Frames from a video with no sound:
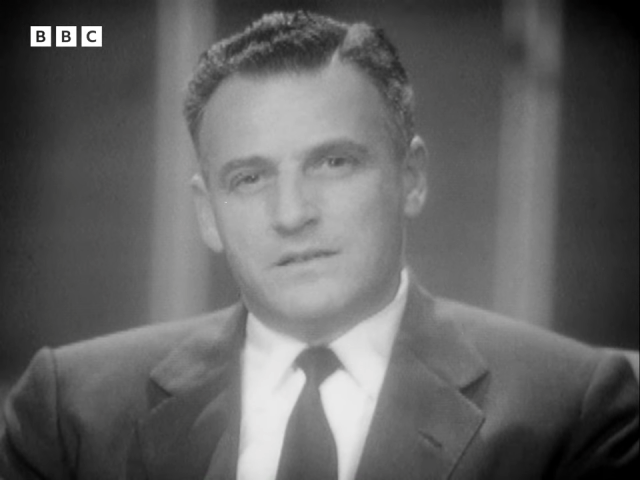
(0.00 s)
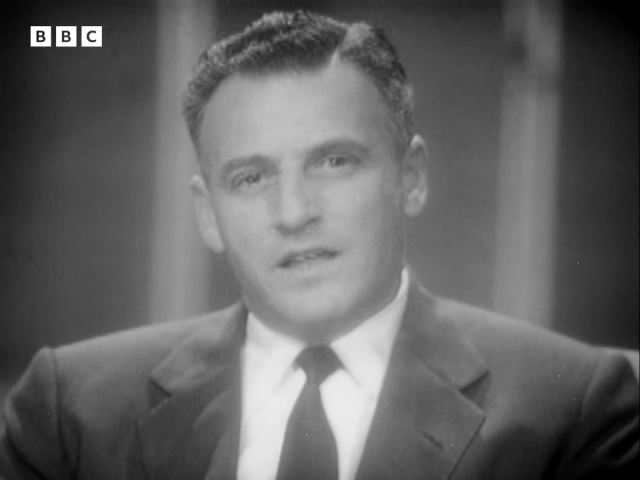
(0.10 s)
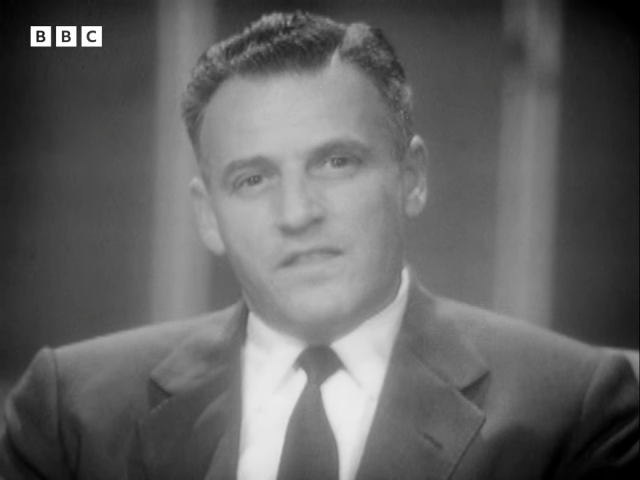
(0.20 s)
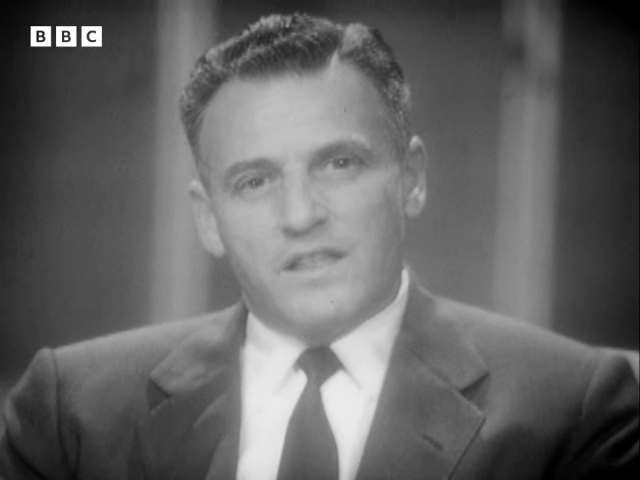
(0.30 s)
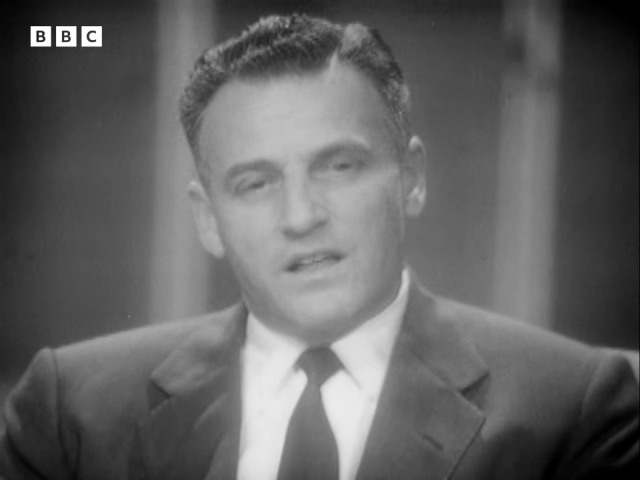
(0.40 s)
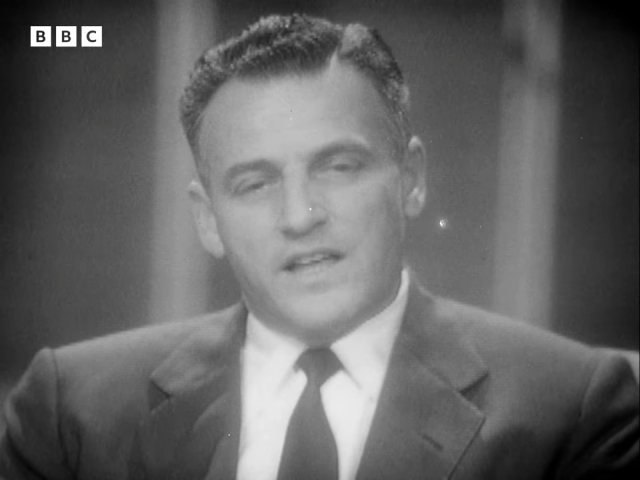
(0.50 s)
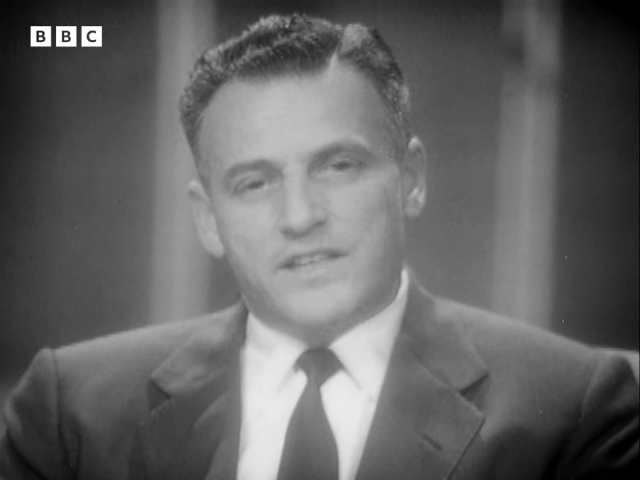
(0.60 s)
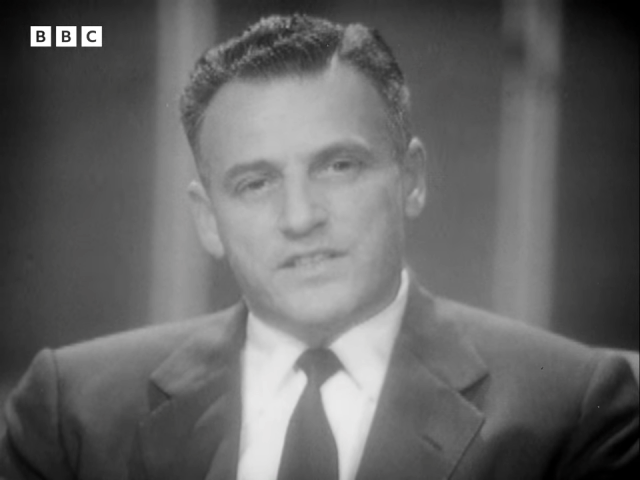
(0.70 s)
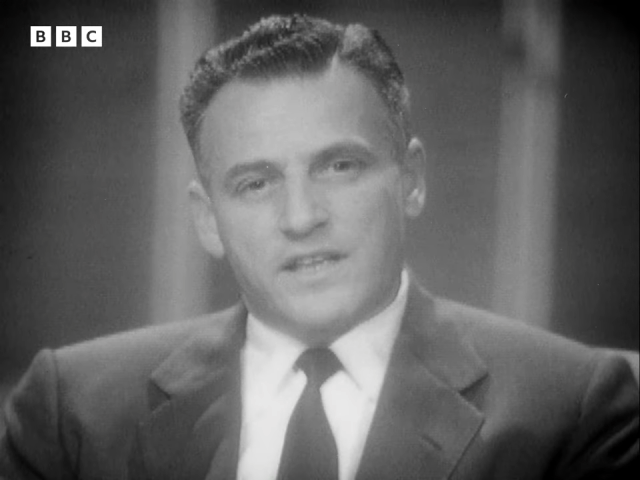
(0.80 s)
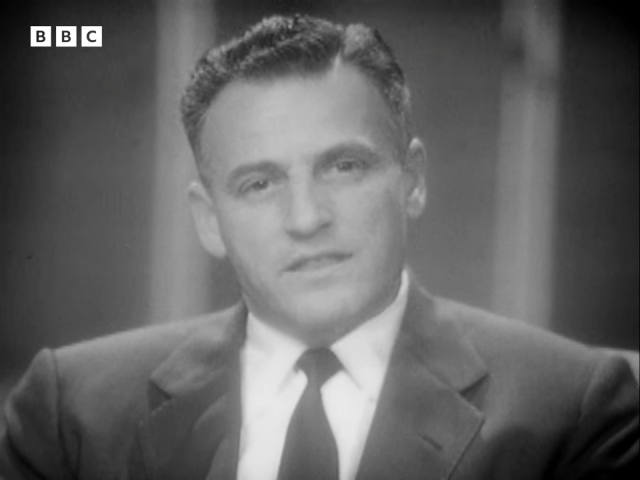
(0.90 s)

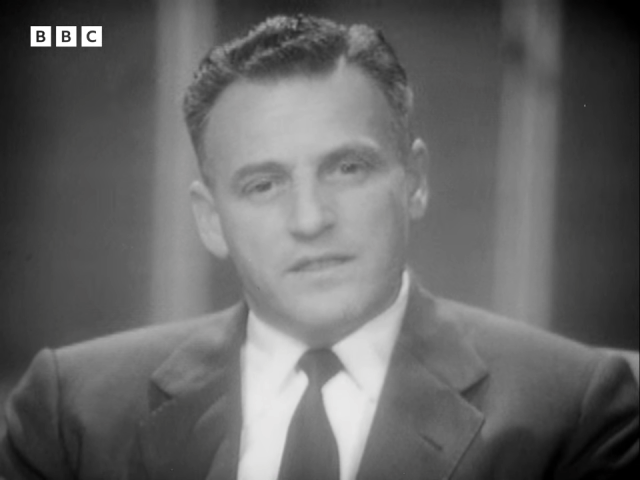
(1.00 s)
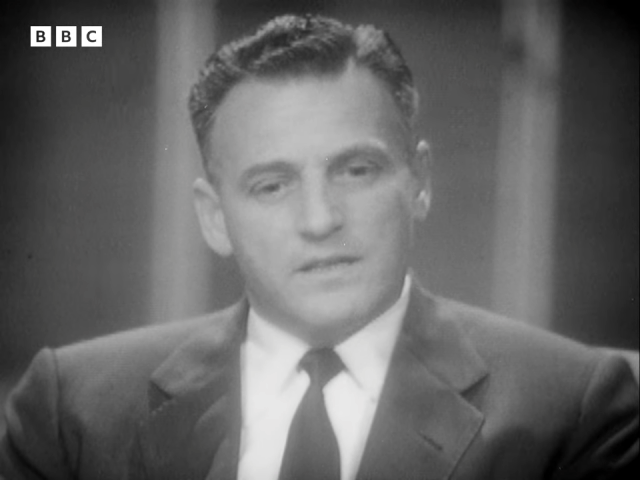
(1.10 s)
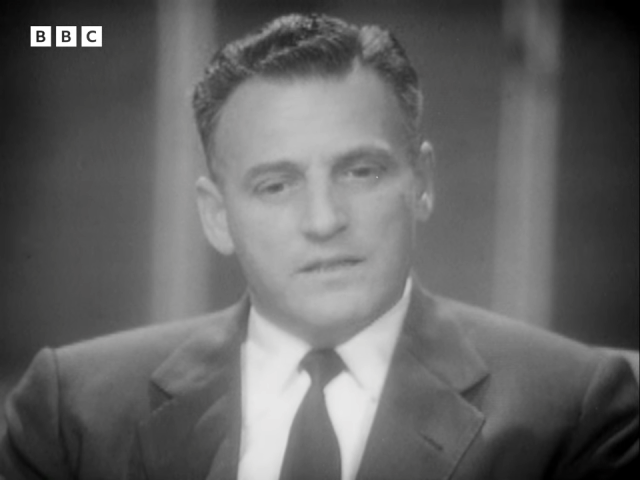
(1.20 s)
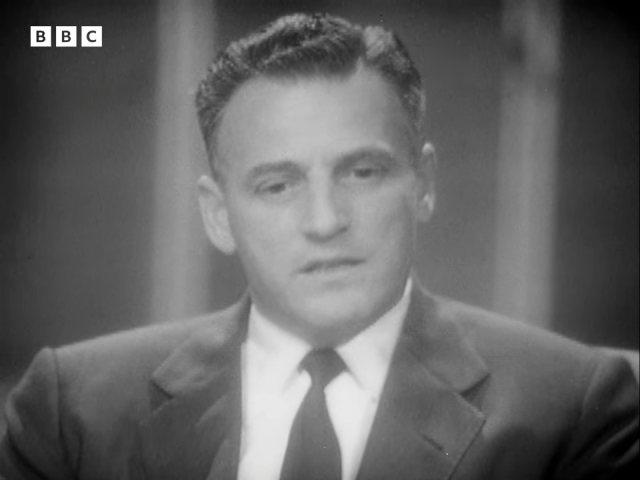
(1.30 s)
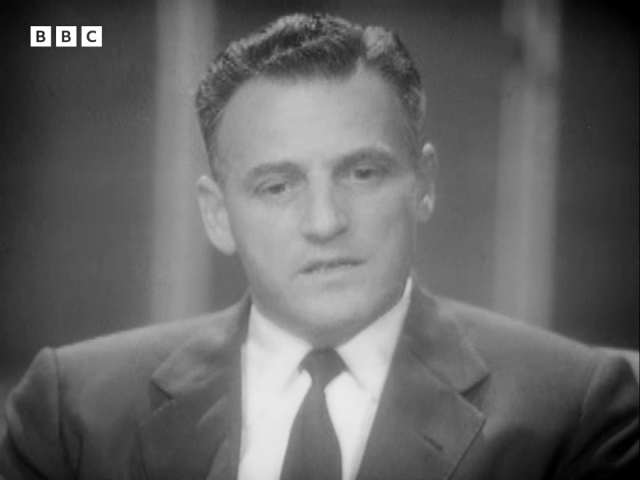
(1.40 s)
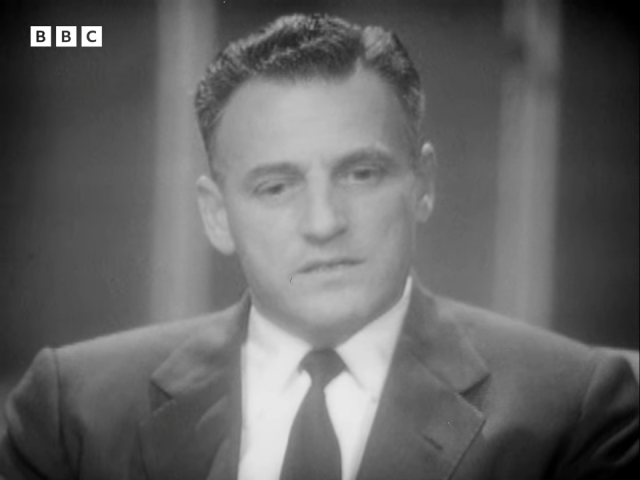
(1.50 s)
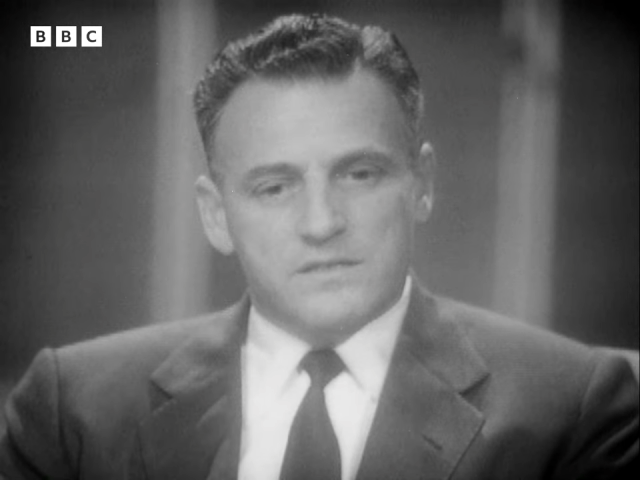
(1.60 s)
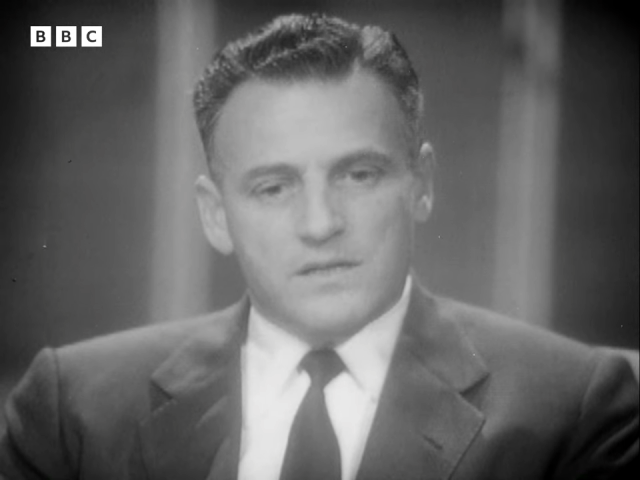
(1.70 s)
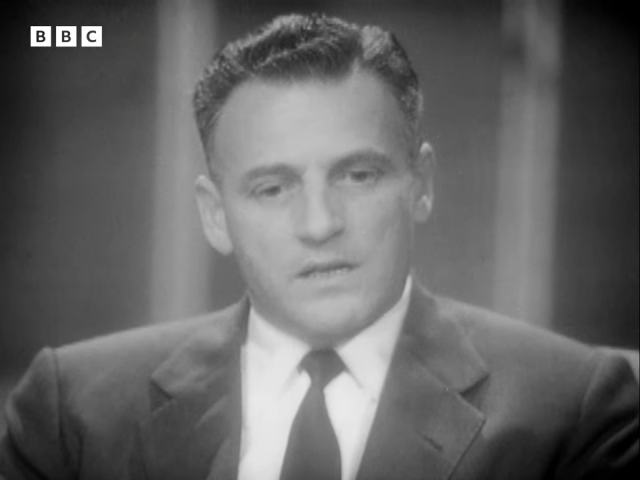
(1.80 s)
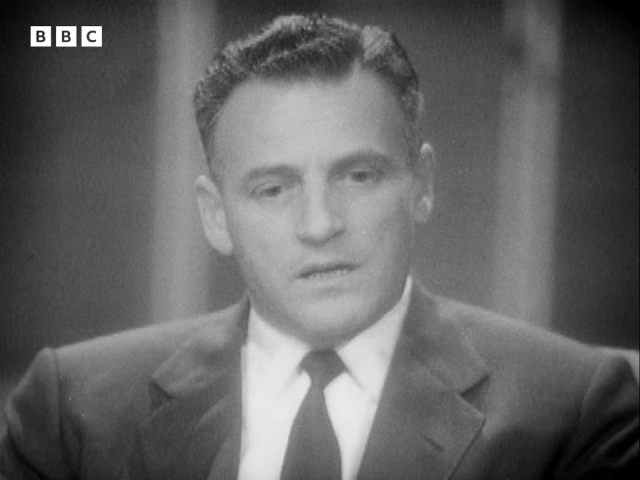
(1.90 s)
Nonetheless, I think this.